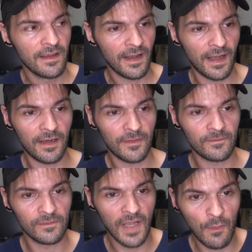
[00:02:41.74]

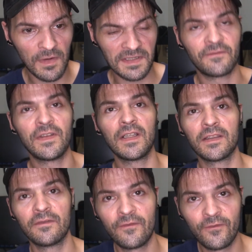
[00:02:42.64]
I wasn't feeling
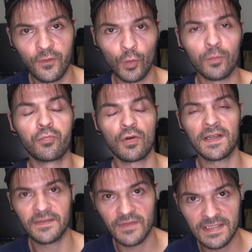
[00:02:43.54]
the full
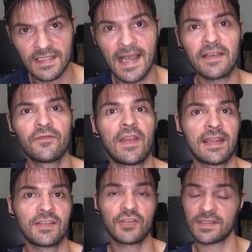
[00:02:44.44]
brunt of the side
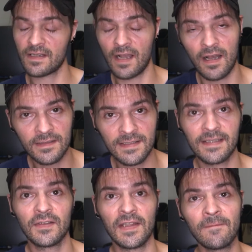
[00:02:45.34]
effects just
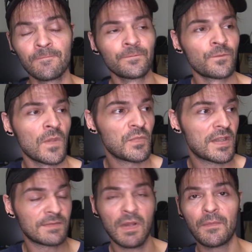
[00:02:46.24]
constantly,
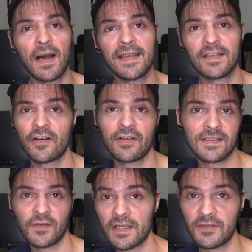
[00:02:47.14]
because my body had already
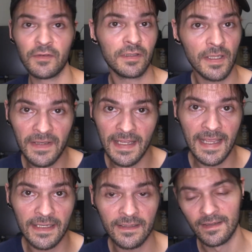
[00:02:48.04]
started to
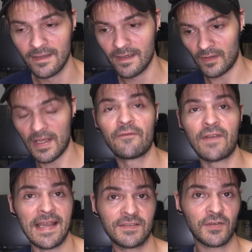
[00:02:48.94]
eliminate it a lot
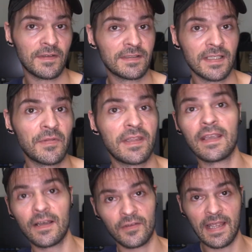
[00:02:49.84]
faster than some of the
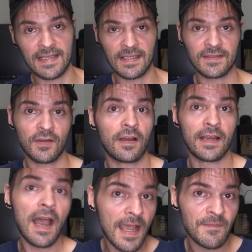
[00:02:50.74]
other
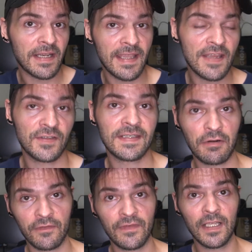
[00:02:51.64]
SSRI medications that
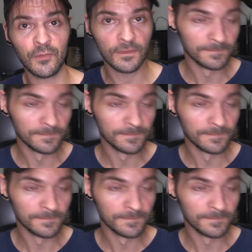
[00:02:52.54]
are available.